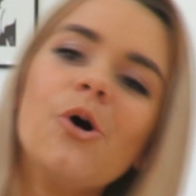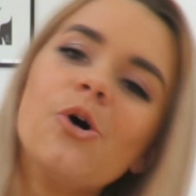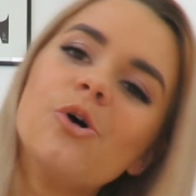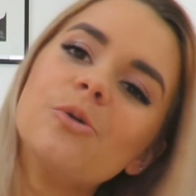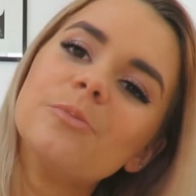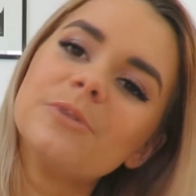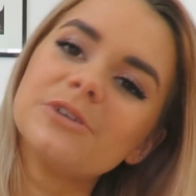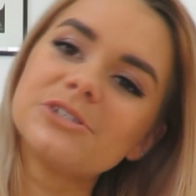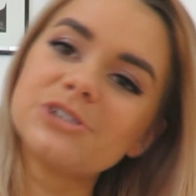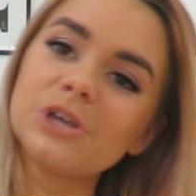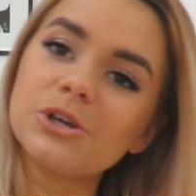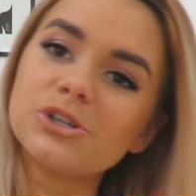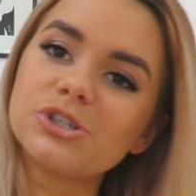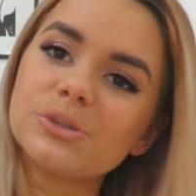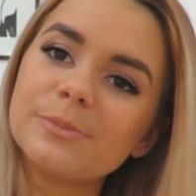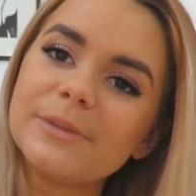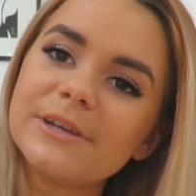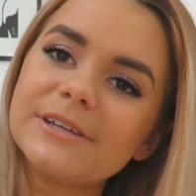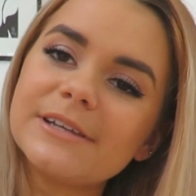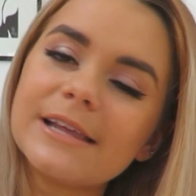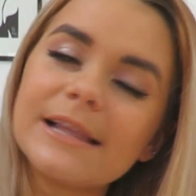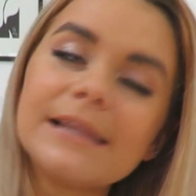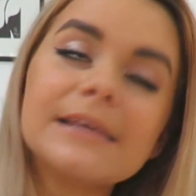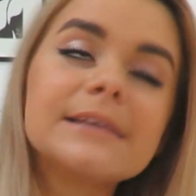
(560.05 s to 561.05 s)
All my social
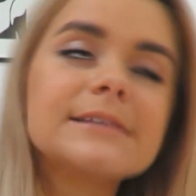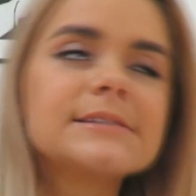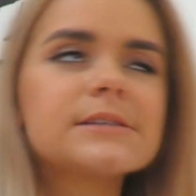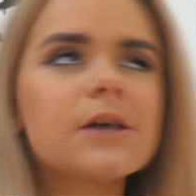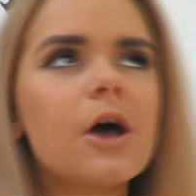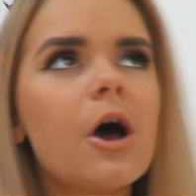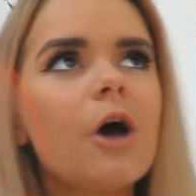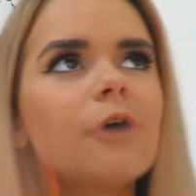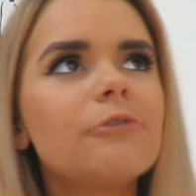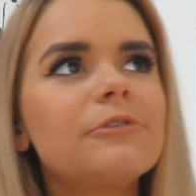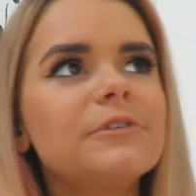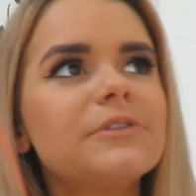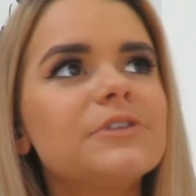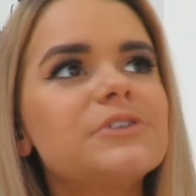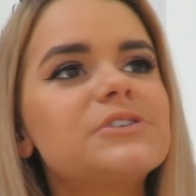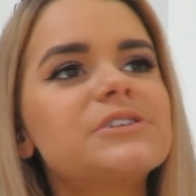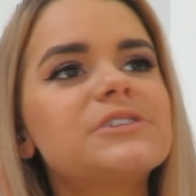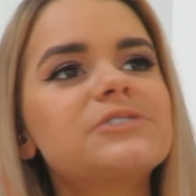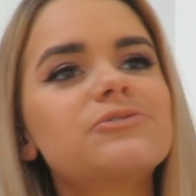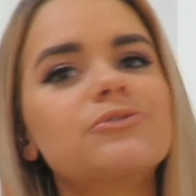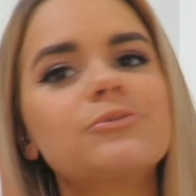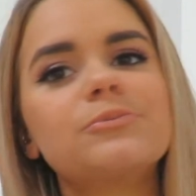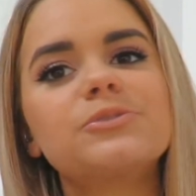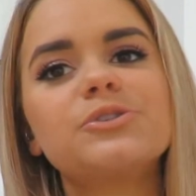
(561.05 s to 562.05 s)
media links are in the
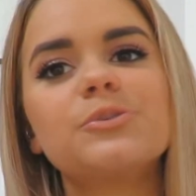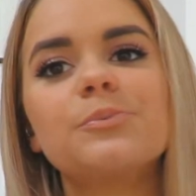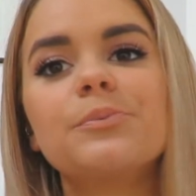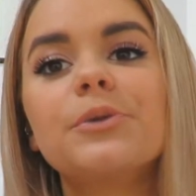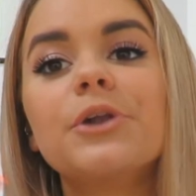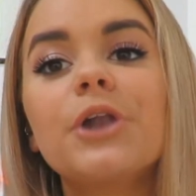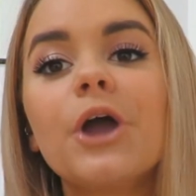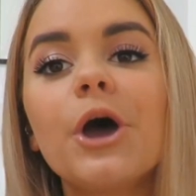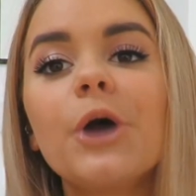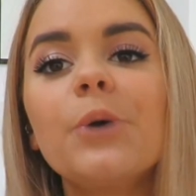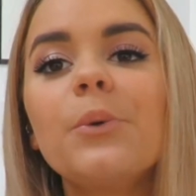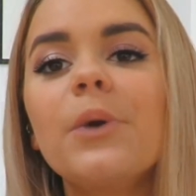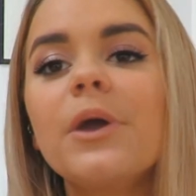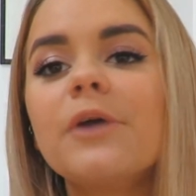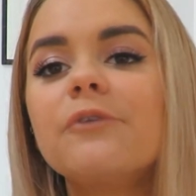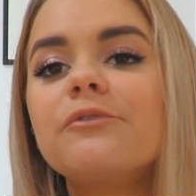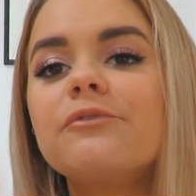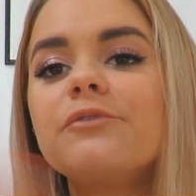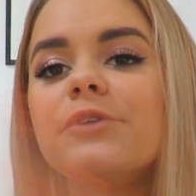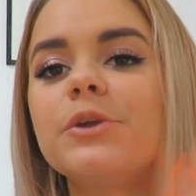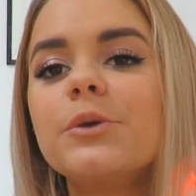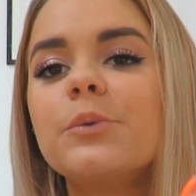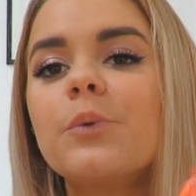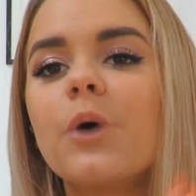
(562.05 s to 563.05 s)
description below
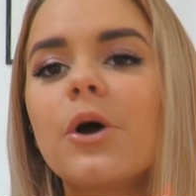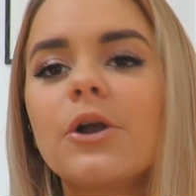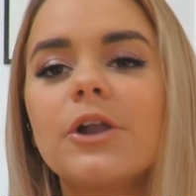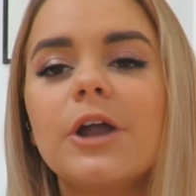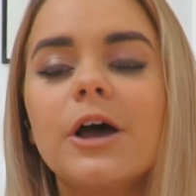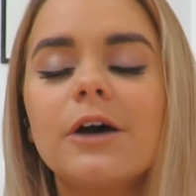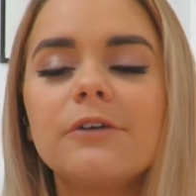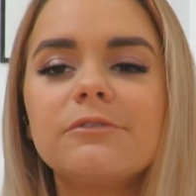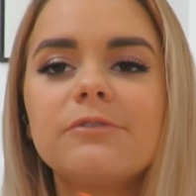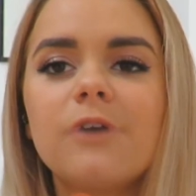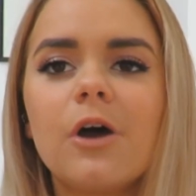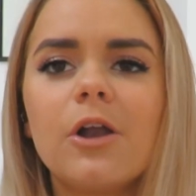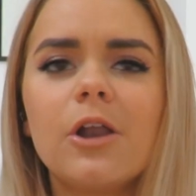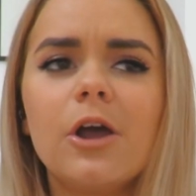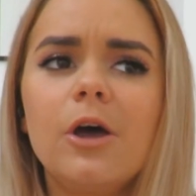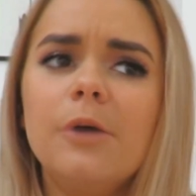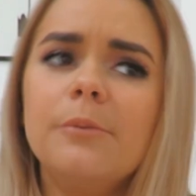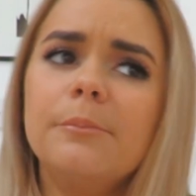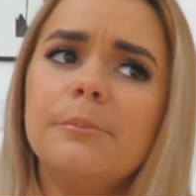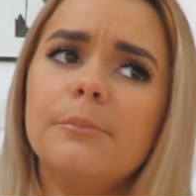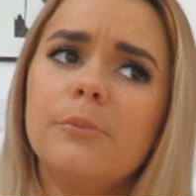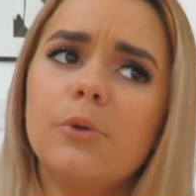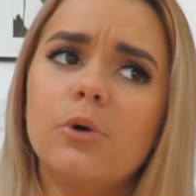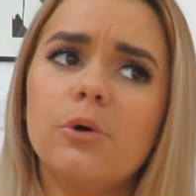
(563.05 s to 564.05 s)
if you want to
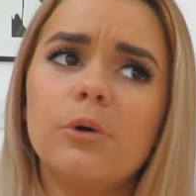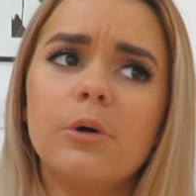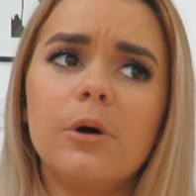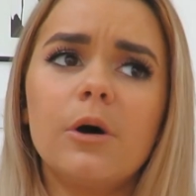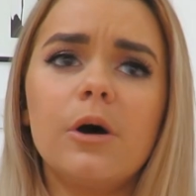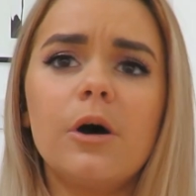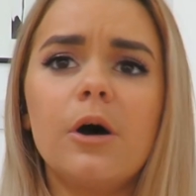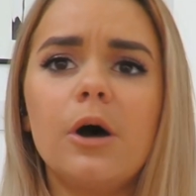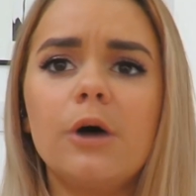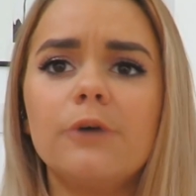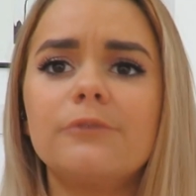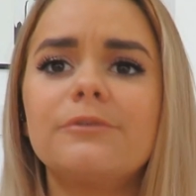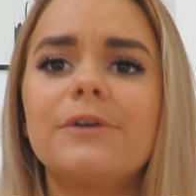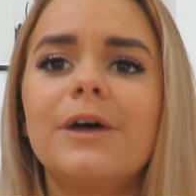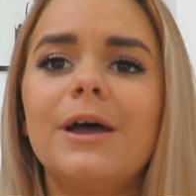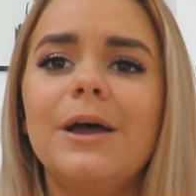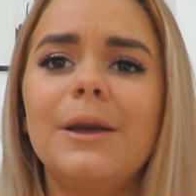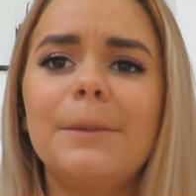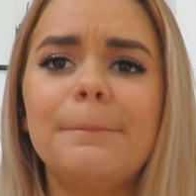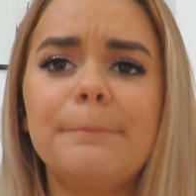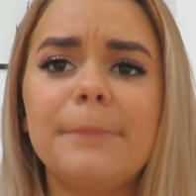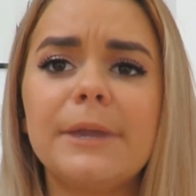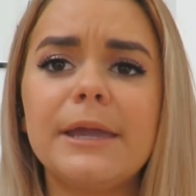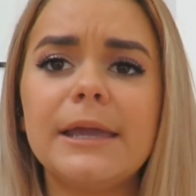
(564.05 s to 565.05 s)
follow more of
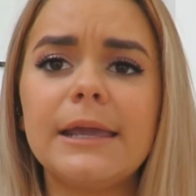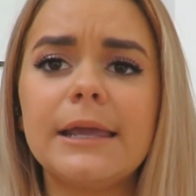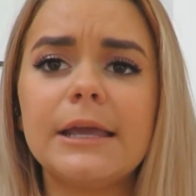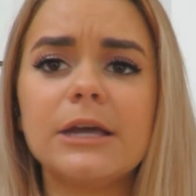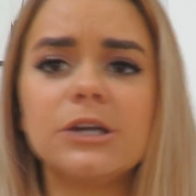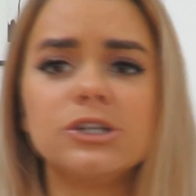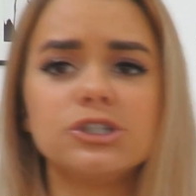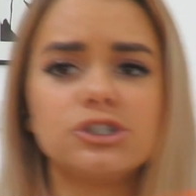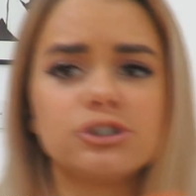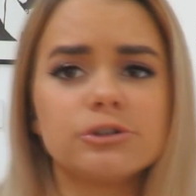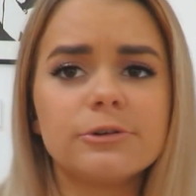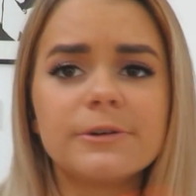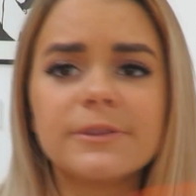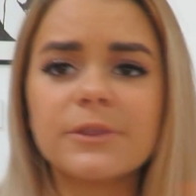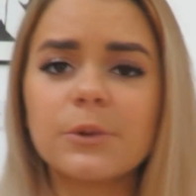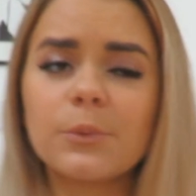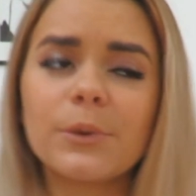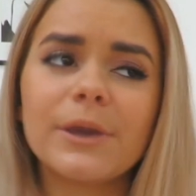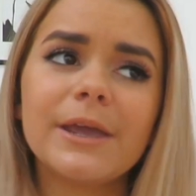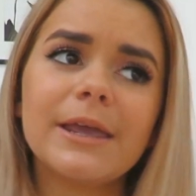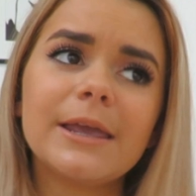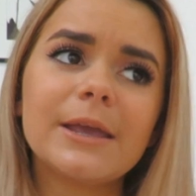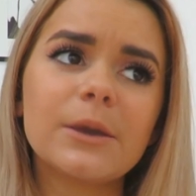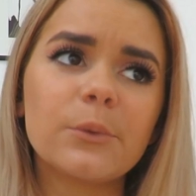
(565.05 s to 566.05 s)
me during the
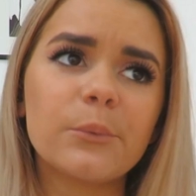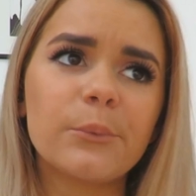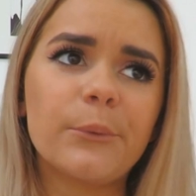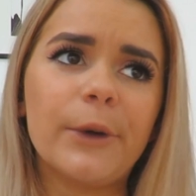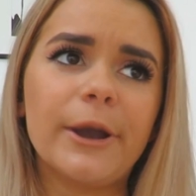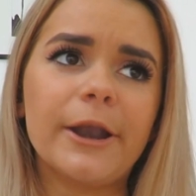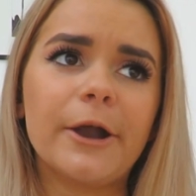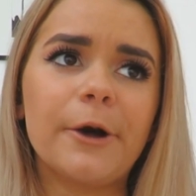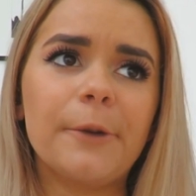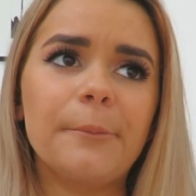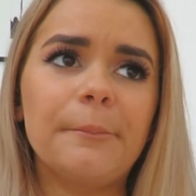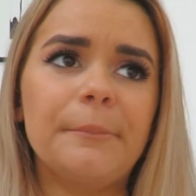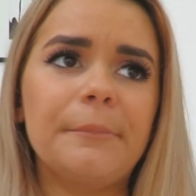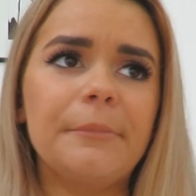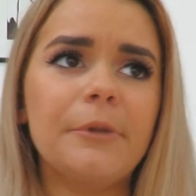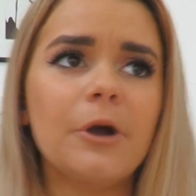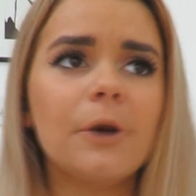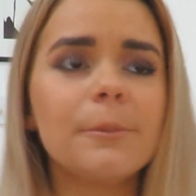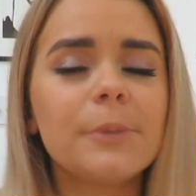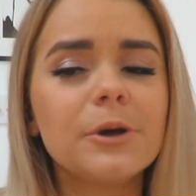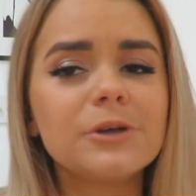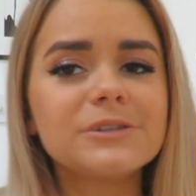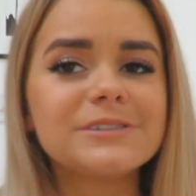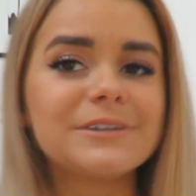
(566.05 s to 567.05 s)
week when I'm
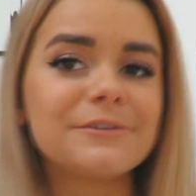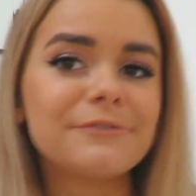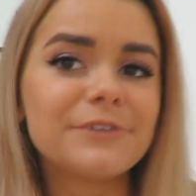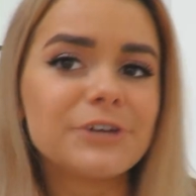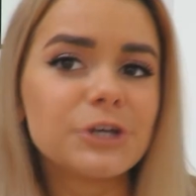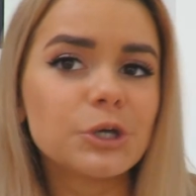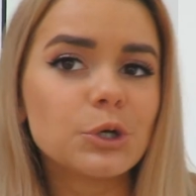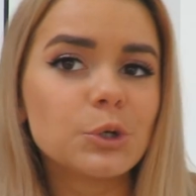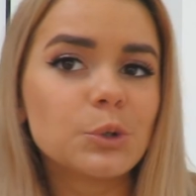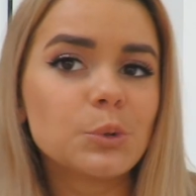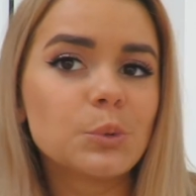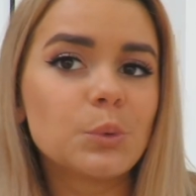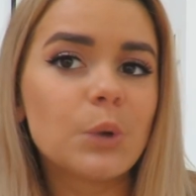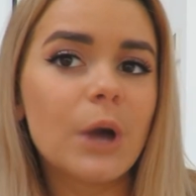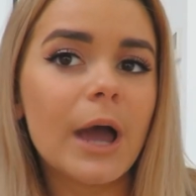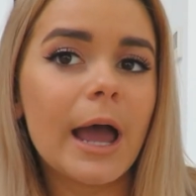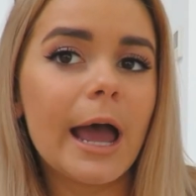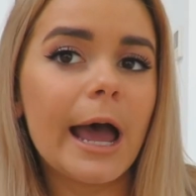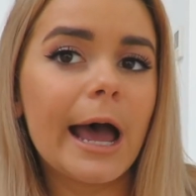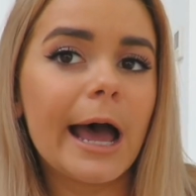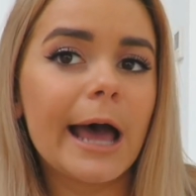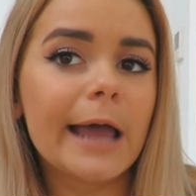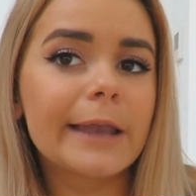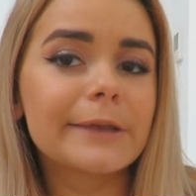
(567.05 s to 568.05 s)
not posting video.
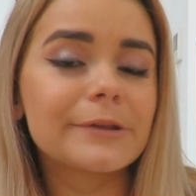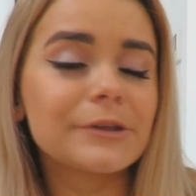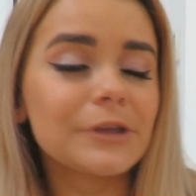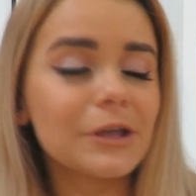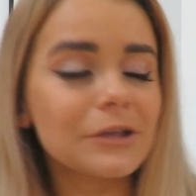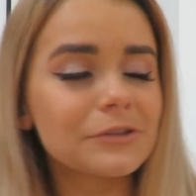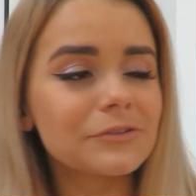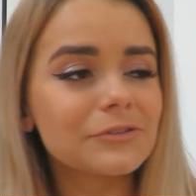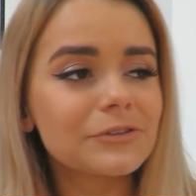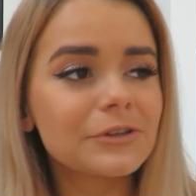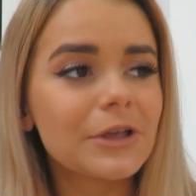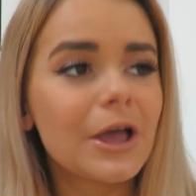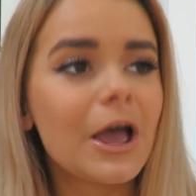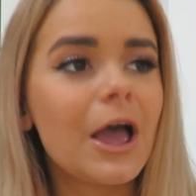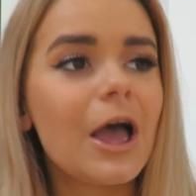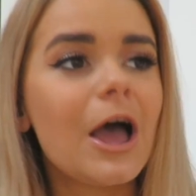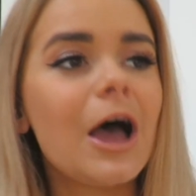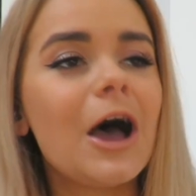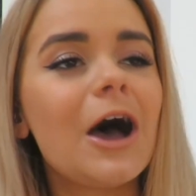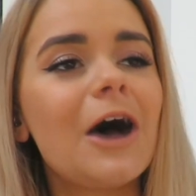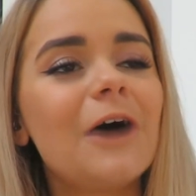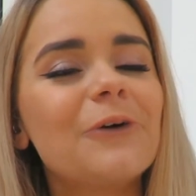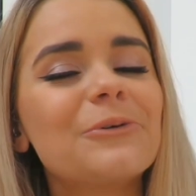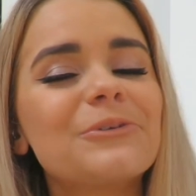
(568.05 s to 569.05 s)
And yes,
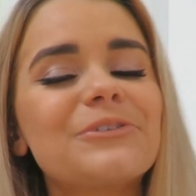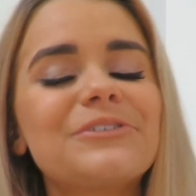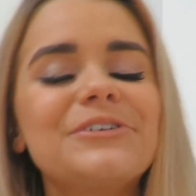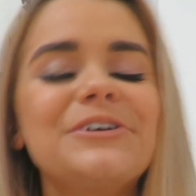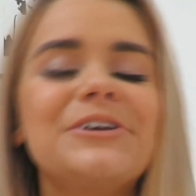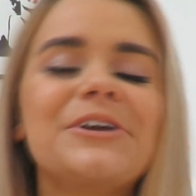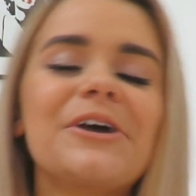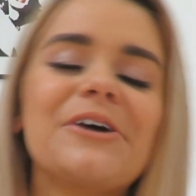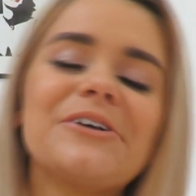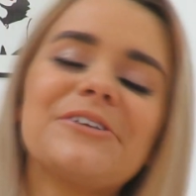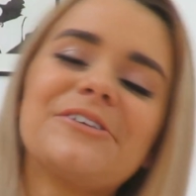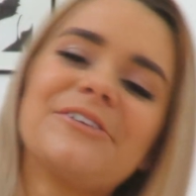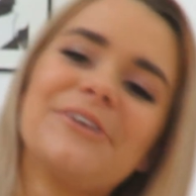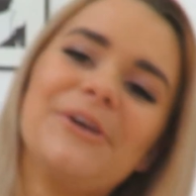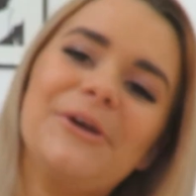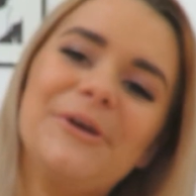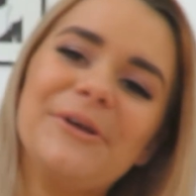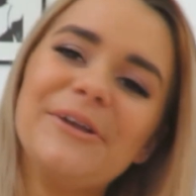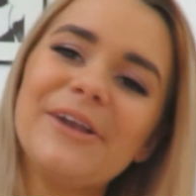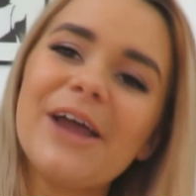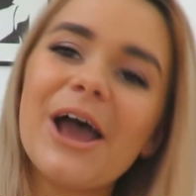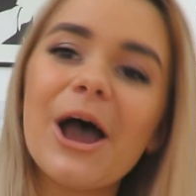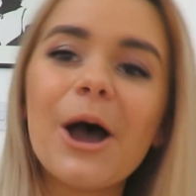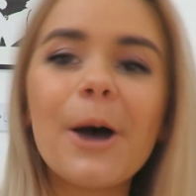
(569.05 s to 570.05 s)
I will see you guys
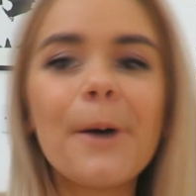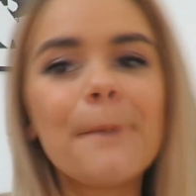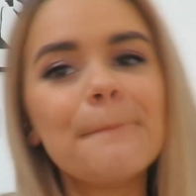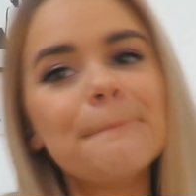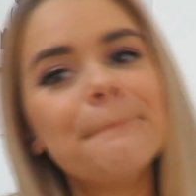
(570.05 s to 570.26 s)
soon.